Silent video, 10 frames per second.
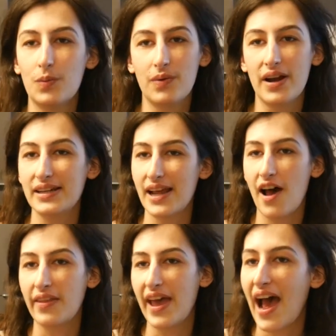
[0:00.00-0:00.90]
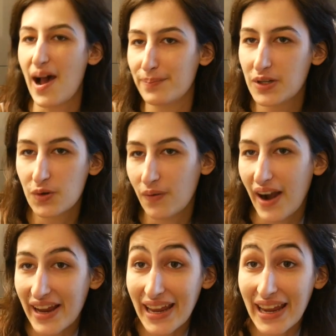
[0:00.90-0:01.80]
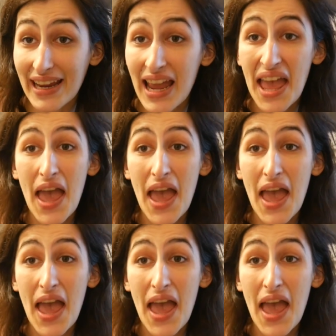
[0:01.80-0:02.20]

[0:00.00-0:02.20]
breakdown, happy crying.